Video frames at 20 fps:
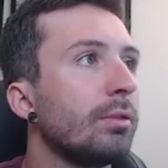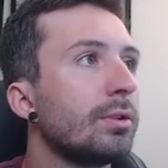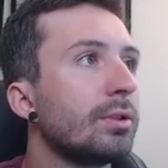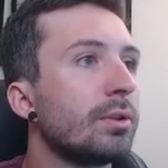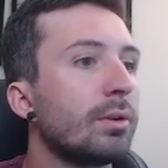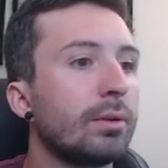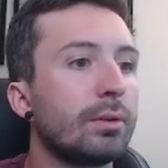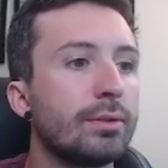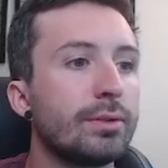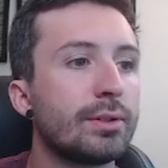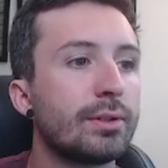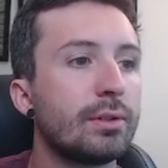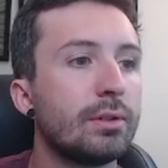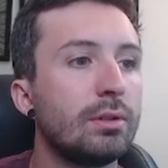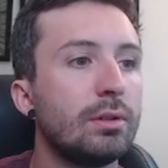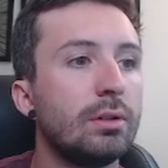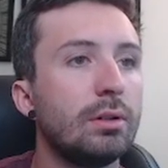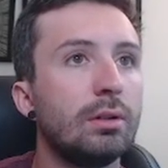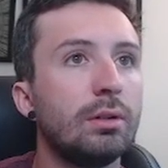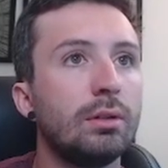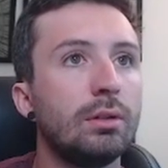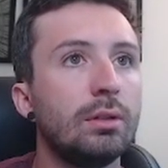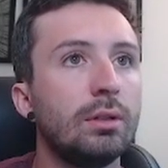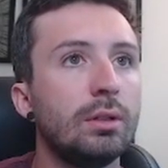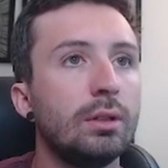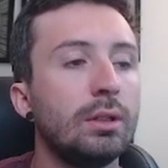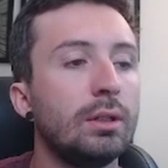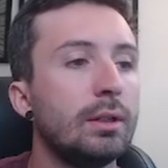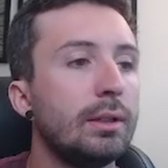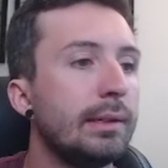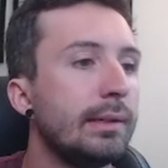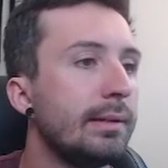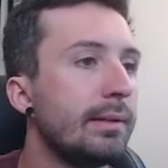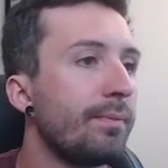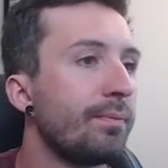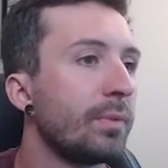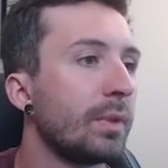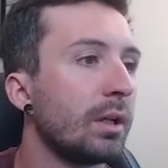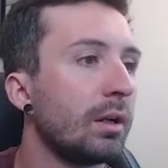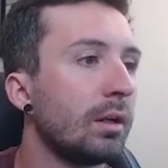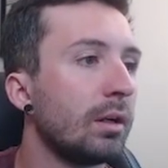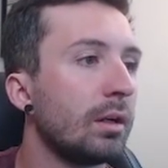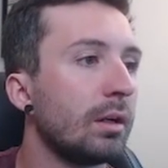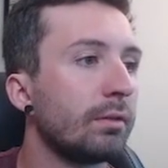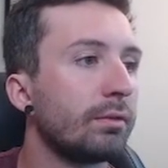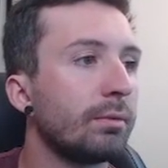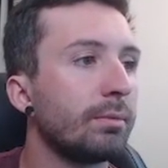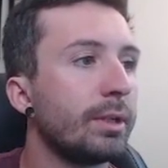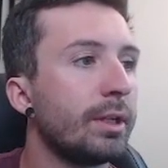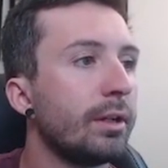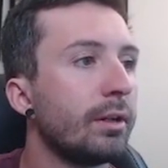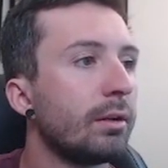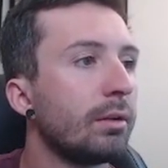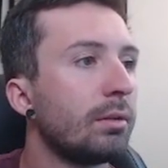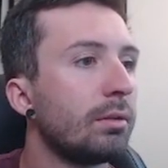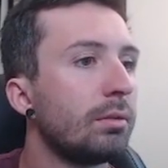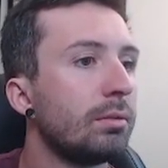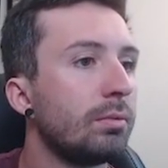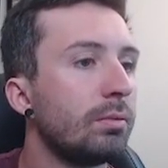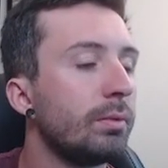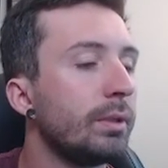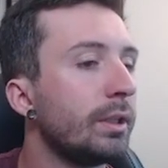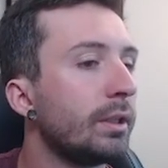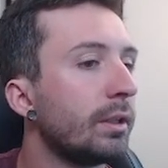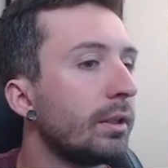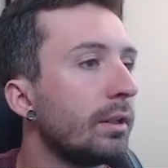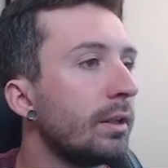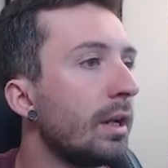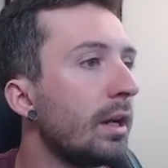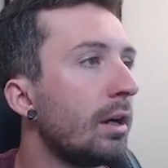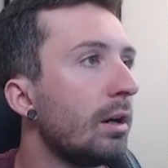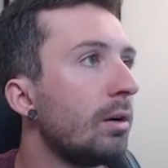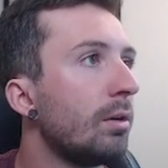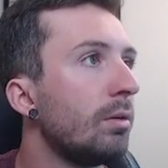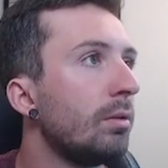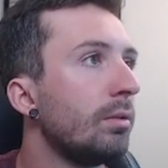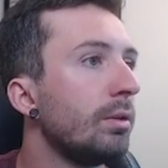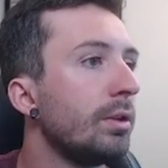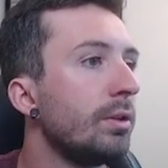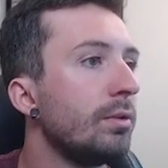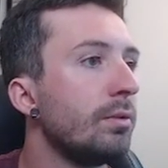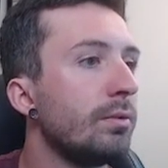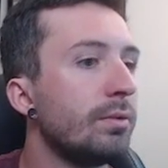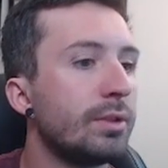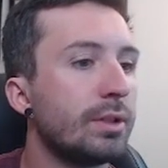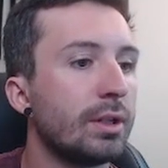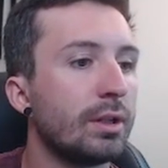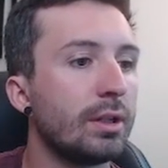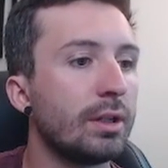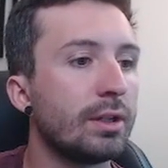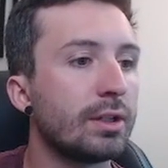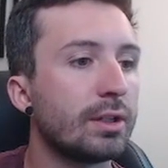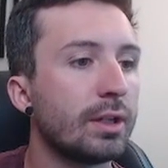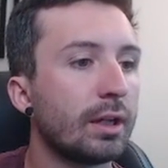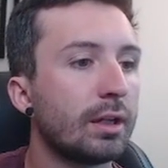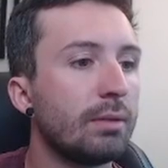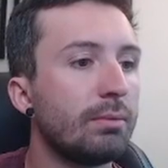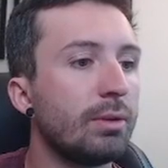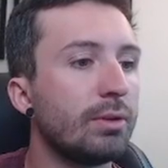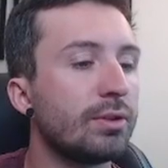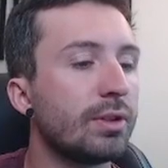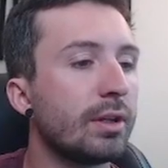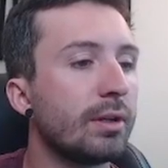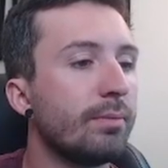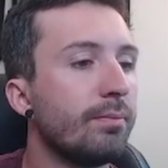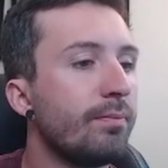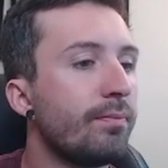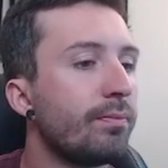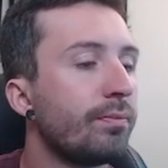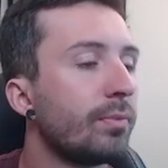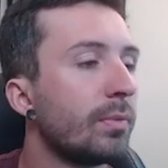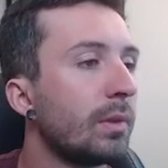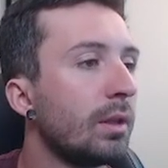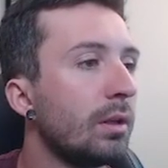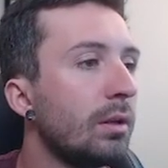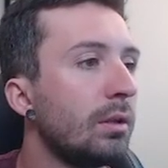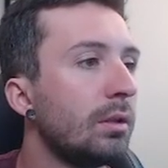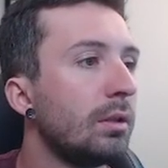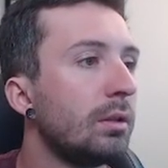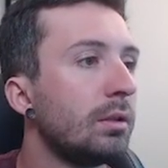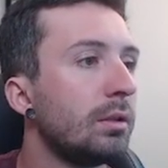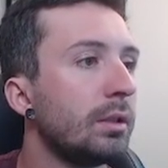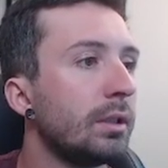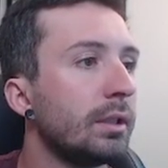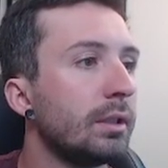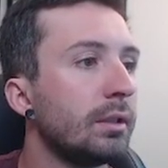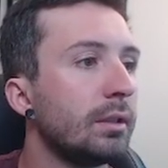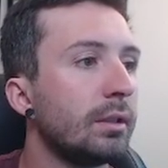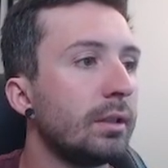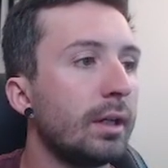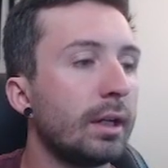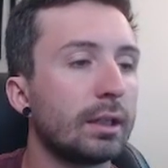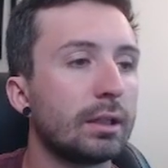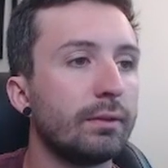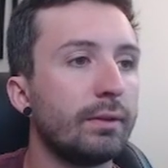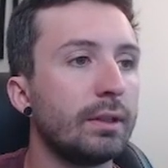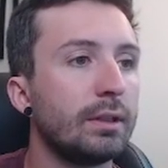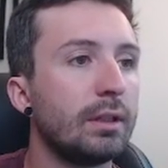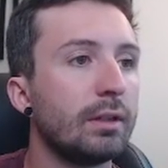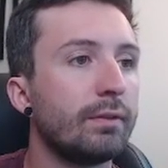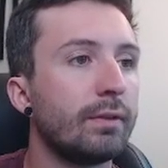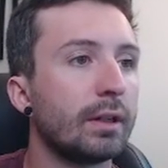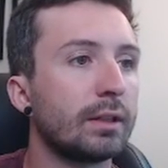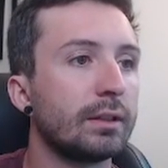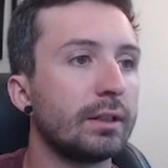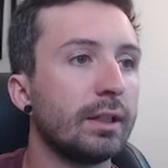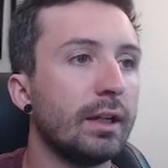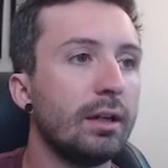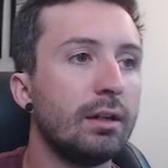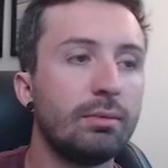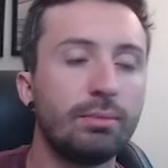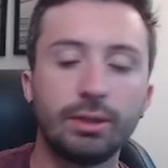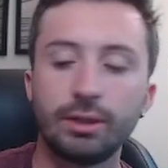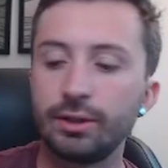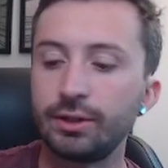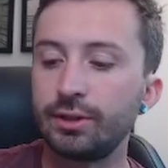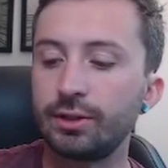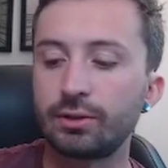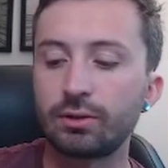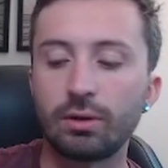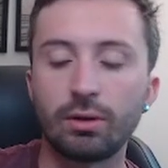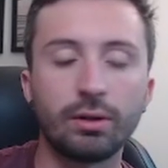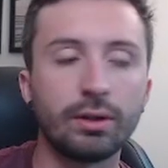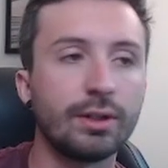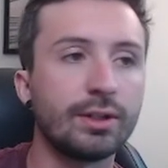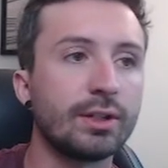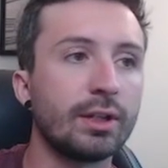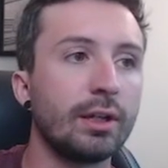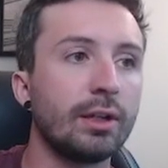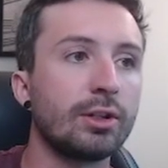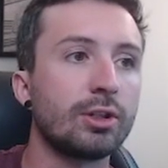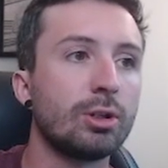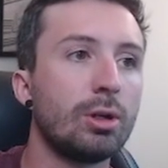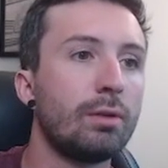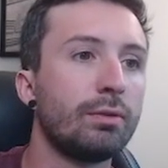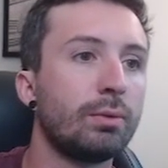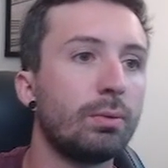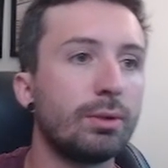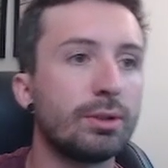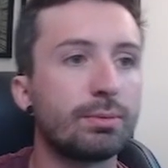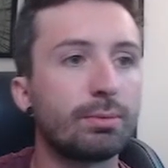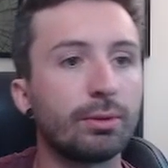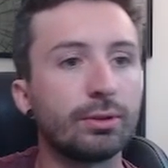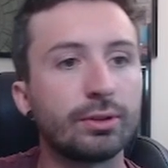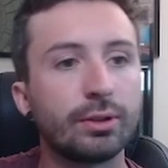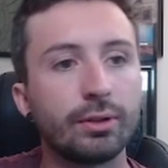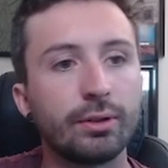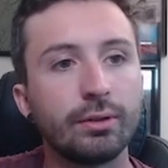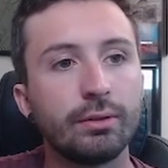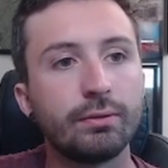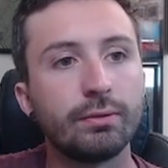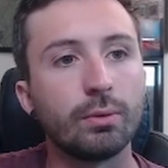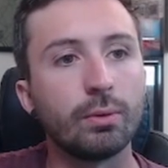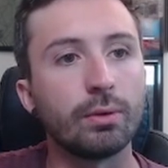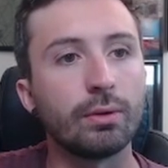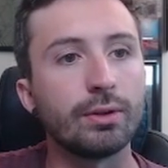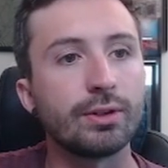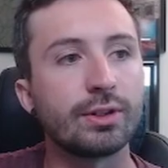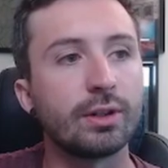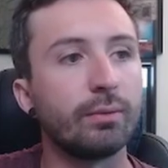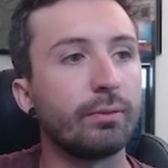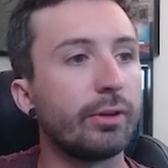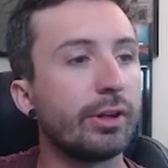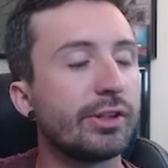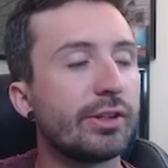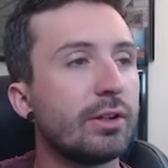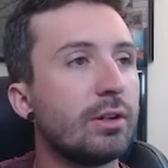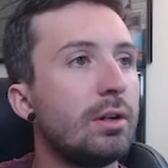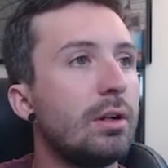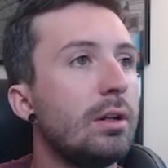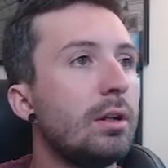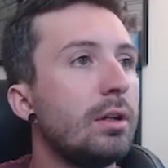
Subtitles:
Charles. From here, we can now use the second museum and activate the effect again, because this card is a soft once per turn for some reason.